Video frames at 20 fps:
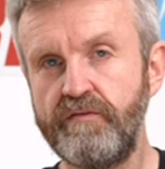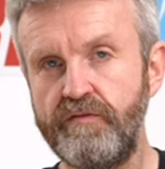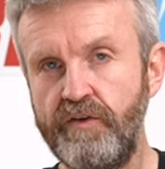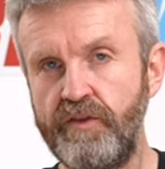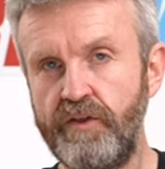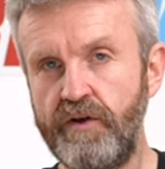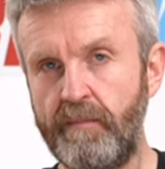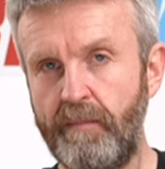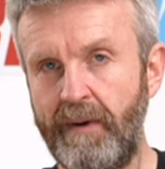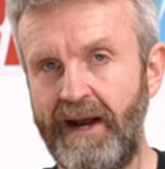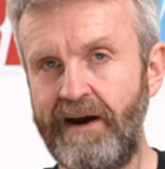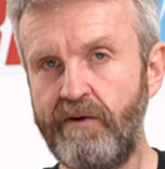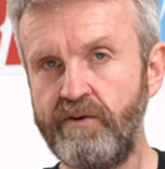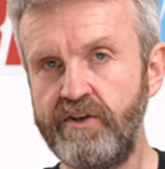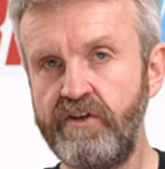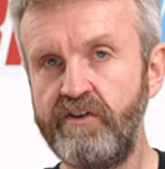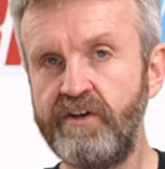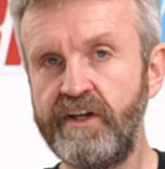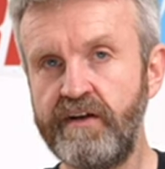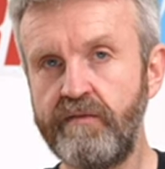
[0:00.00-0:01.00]
for the power
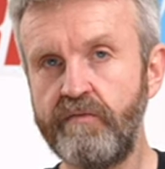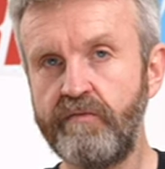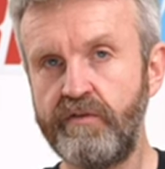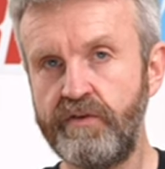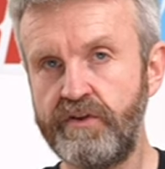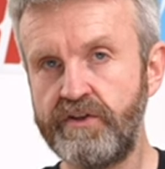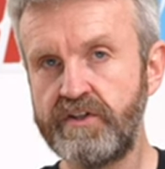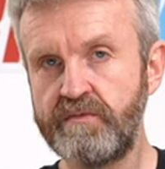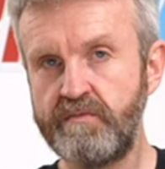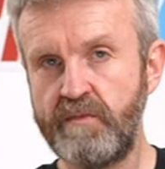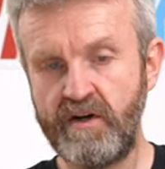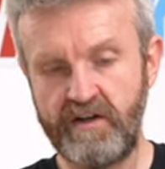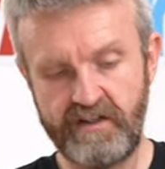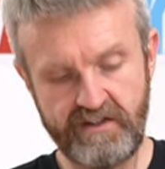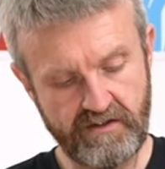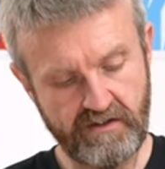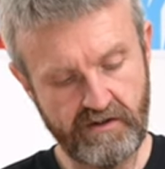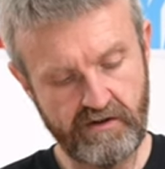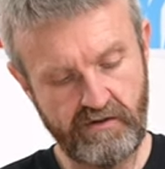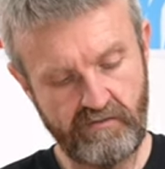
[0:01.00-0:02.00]
unit for the smart
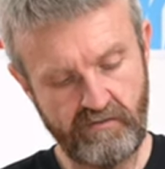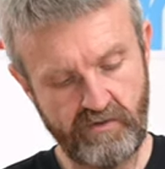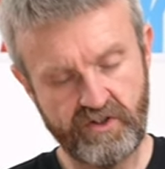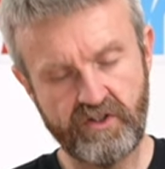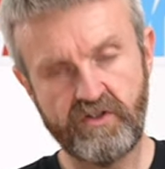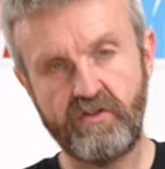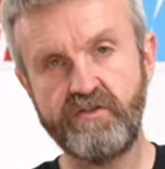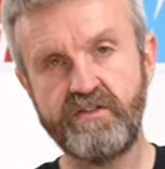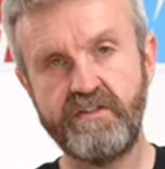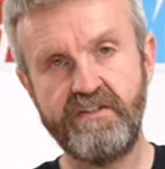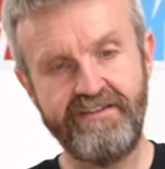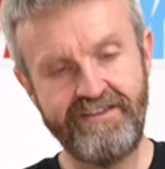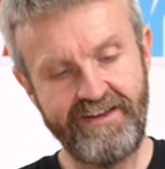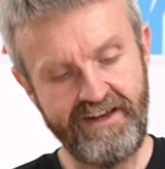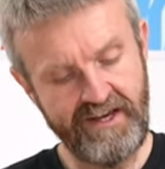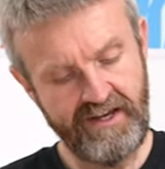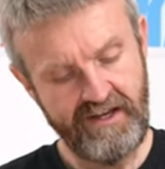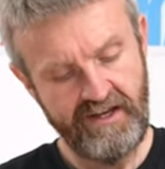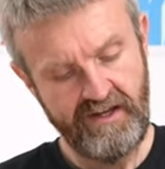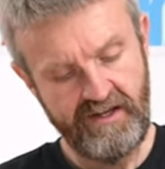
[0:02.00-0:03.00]
intercom, which slots in
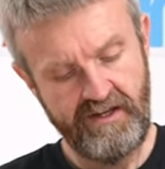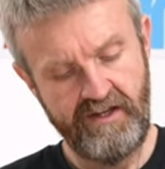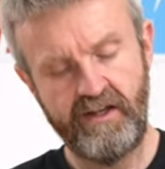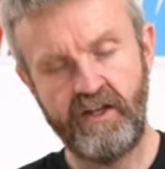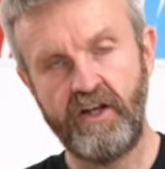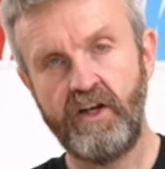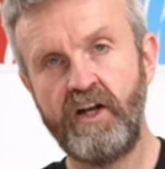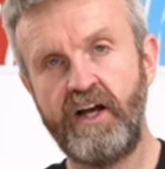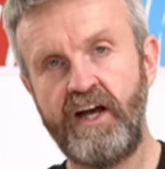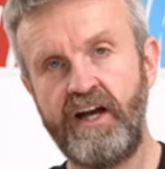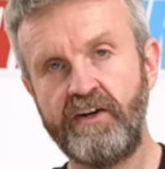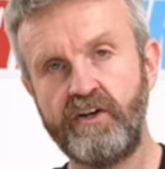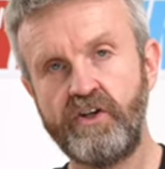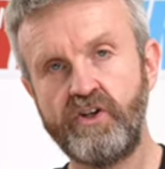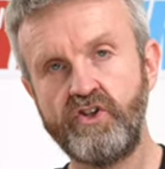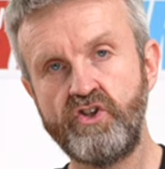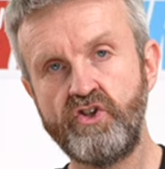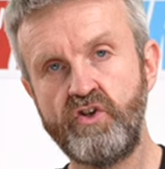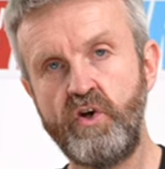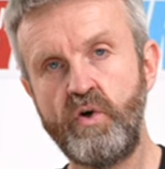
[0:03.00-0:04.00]
there. Add a
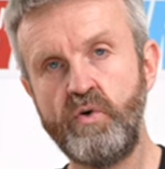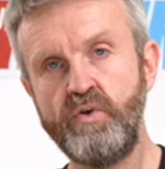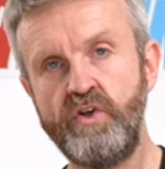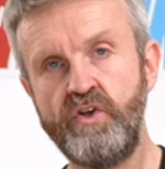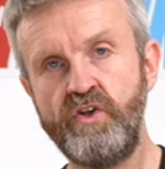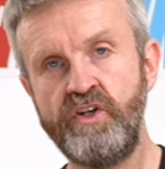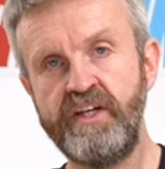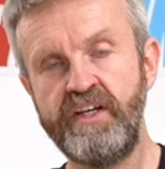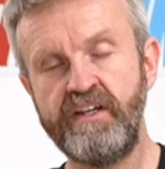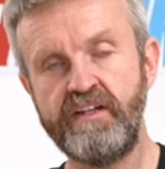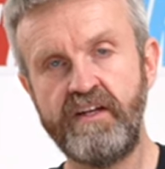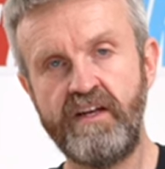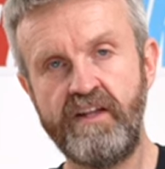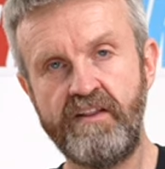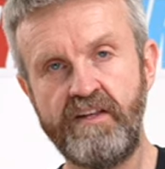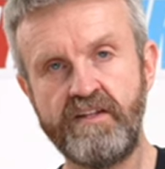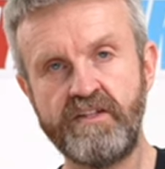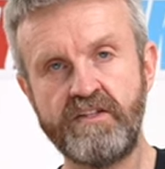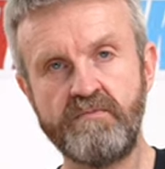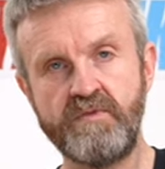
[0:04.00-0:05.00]
control unit
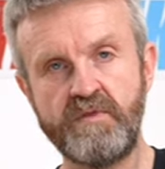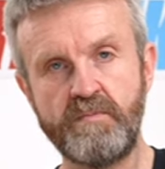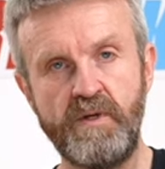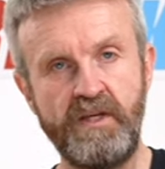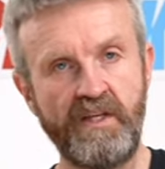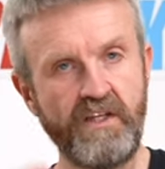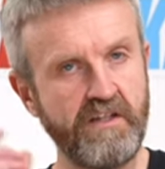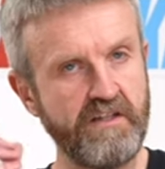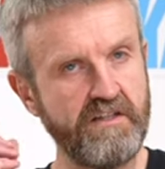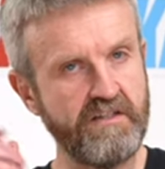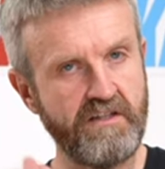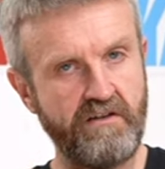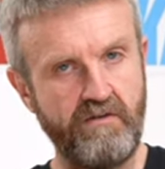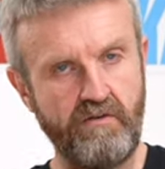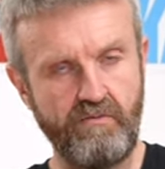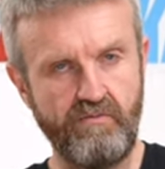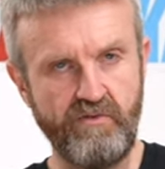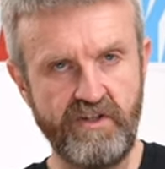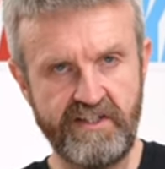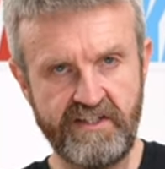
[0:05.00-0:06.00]
and then some speakers. There
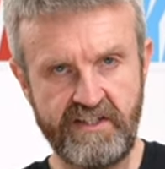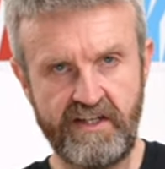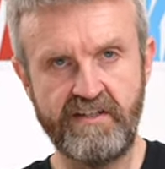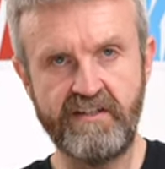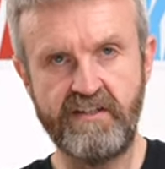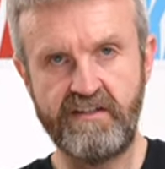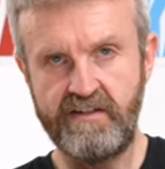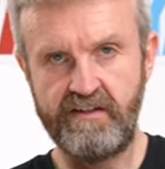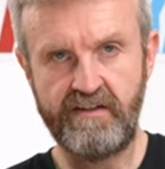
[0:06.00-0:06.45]
are recesses